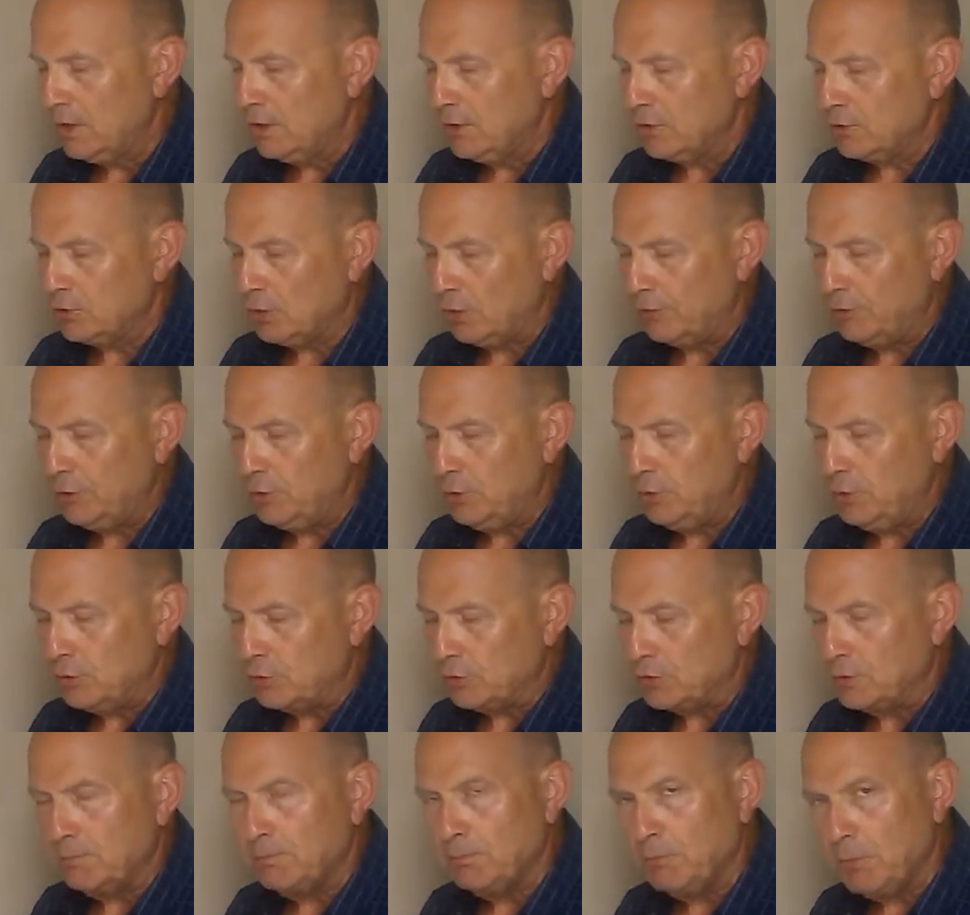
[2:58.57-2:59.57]
So if you
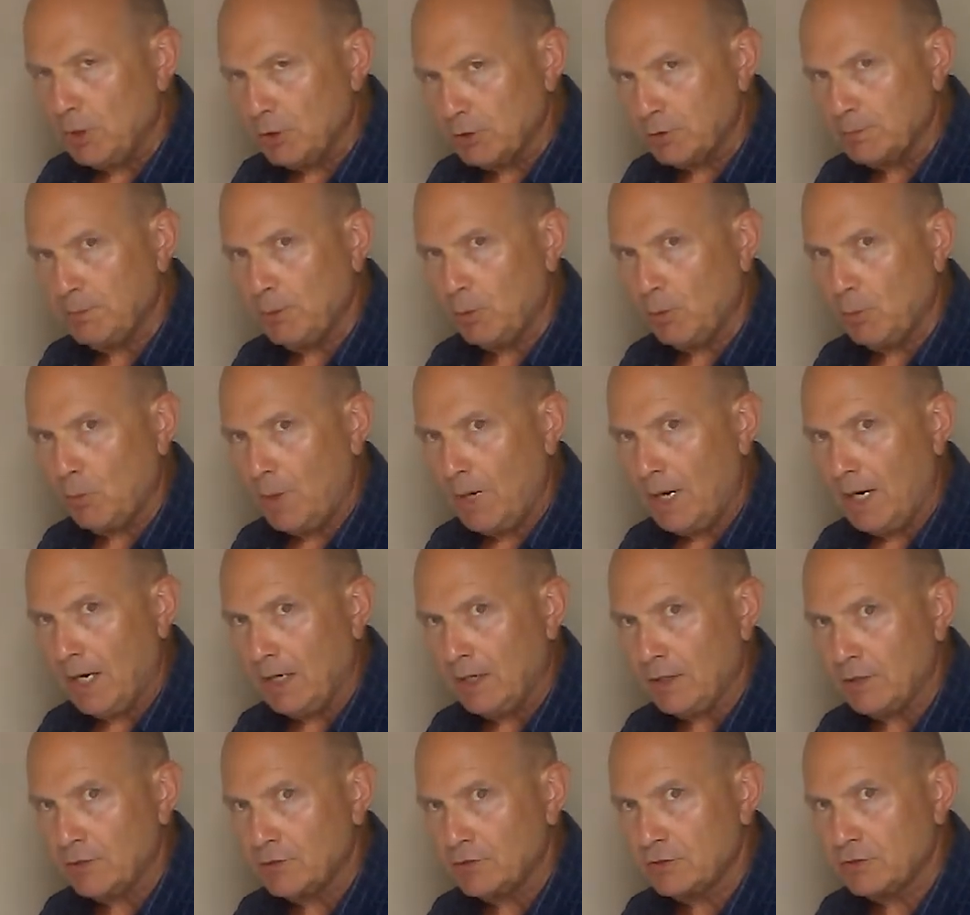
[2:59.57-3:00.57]
used multiple
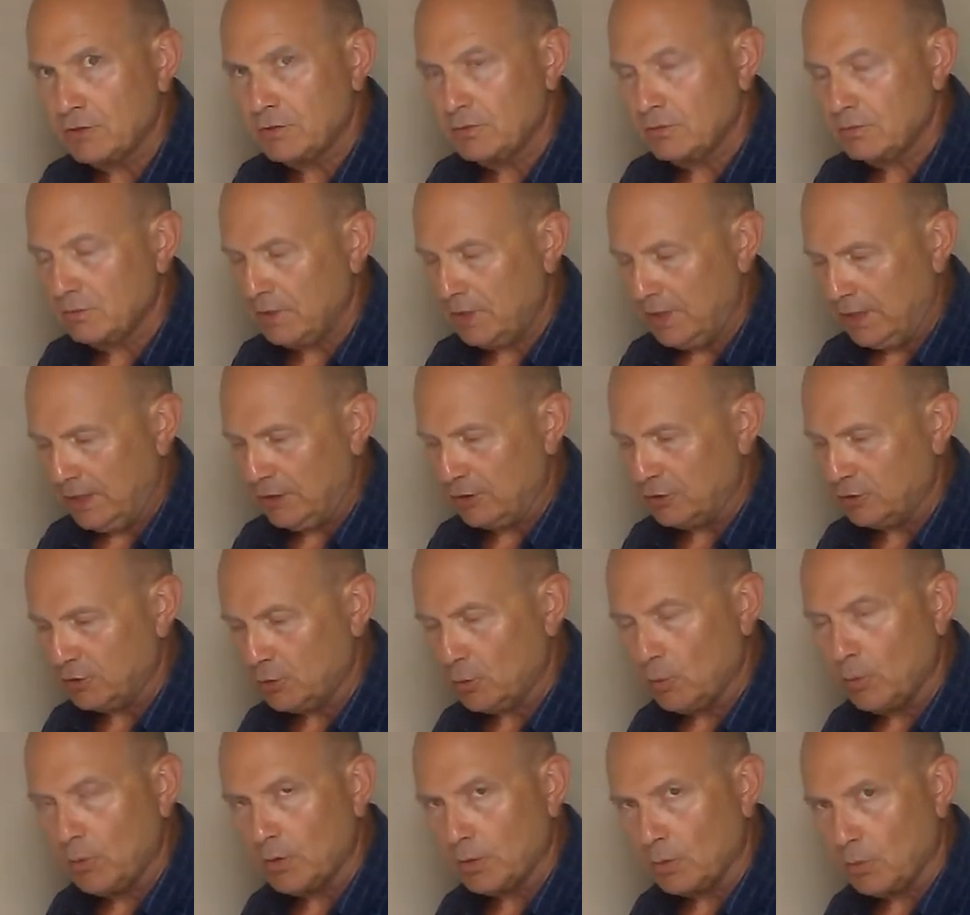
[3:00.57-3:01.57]
wires and a
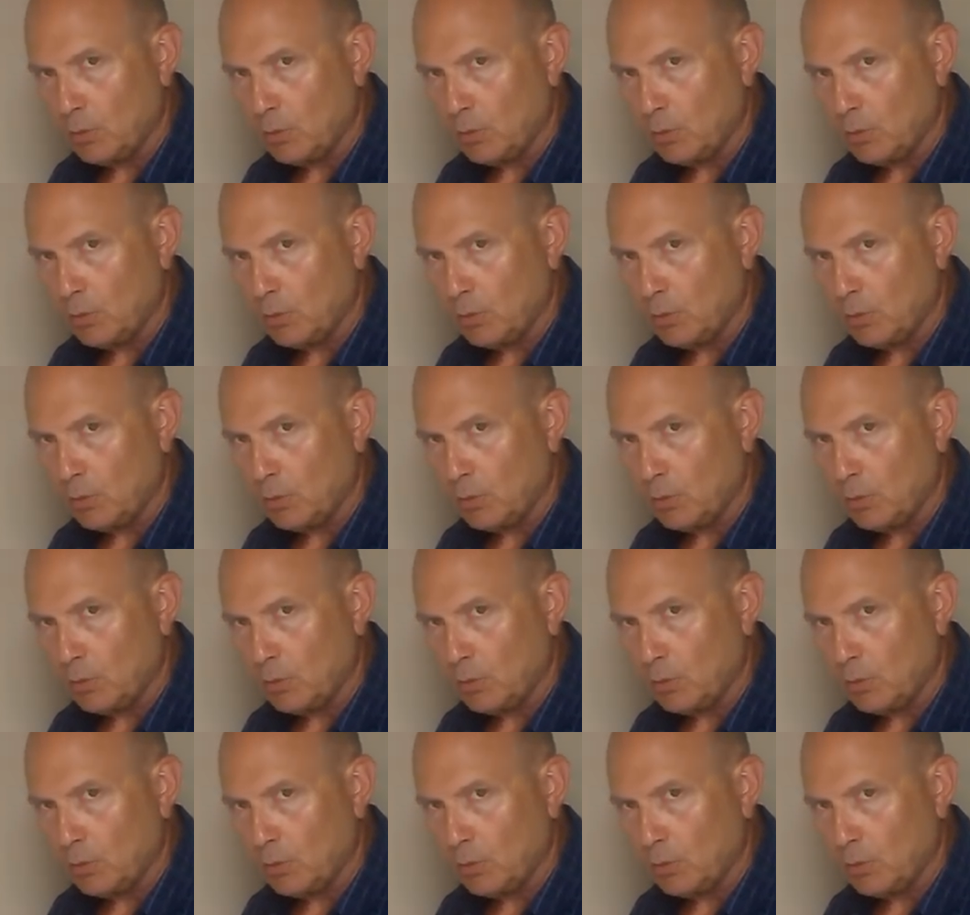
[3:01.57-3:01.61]
shorter